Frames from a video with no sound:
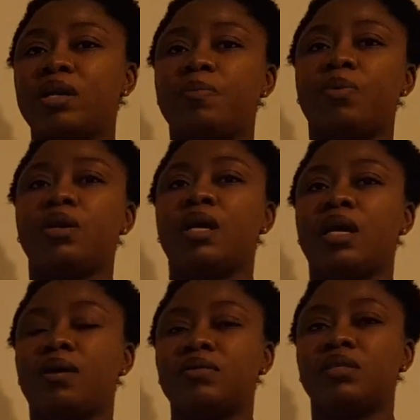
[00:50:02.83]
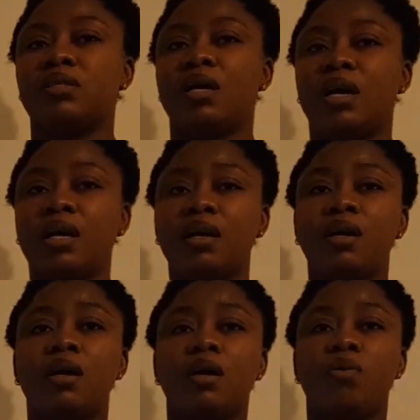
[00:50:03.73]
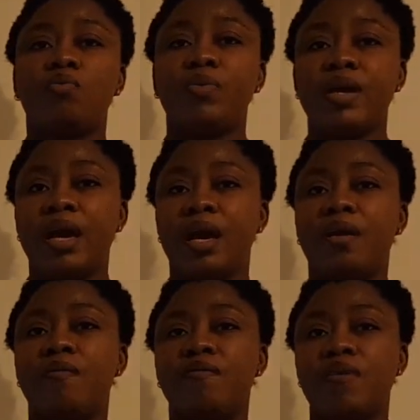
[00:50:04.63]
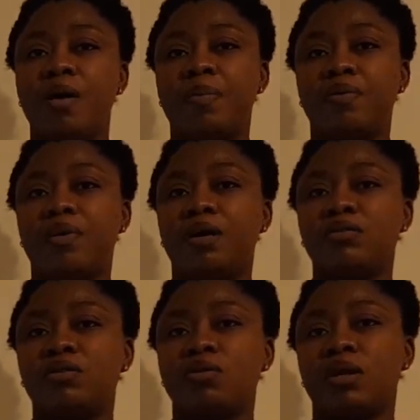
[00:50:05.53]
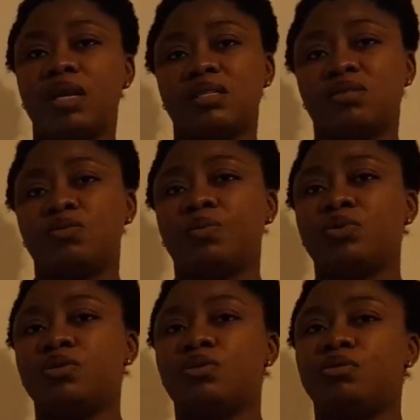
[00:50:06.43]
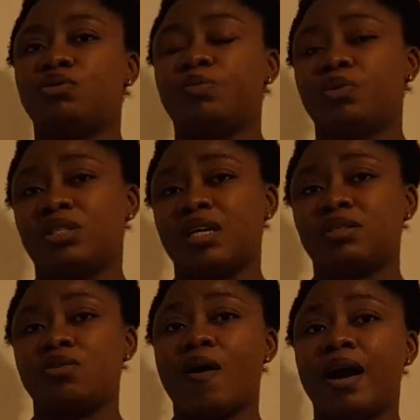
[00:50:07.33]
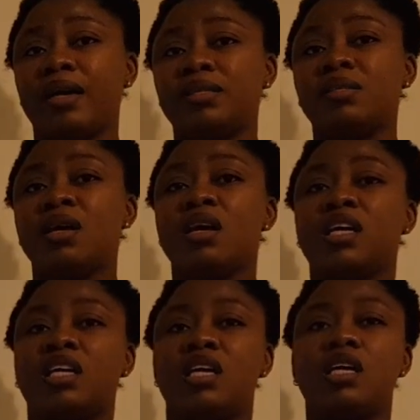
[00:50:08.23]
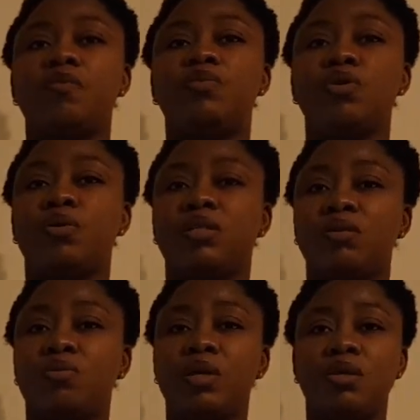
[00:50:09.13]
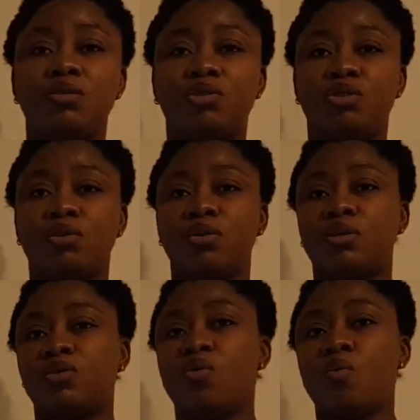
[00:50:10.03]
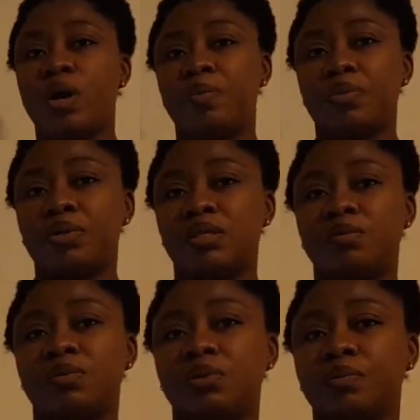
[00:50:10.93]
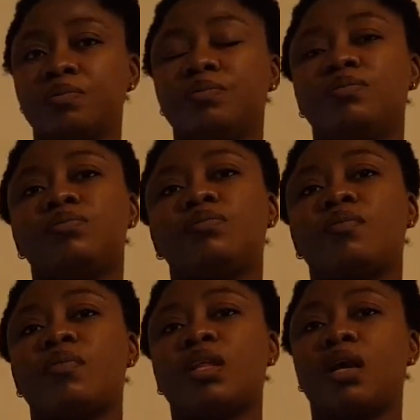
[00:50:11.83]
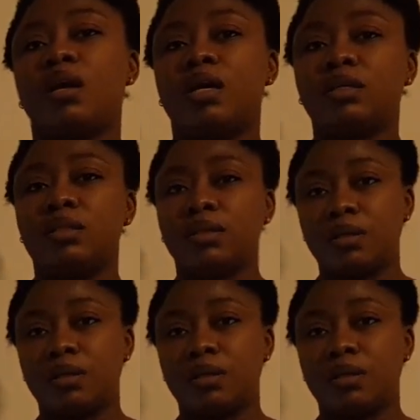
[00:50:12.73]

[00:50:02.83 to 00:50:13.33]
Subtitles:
the pollen count is high. Wear wrap-around sunglasses to protect your eyes. Keep doors and windows shut when possible. And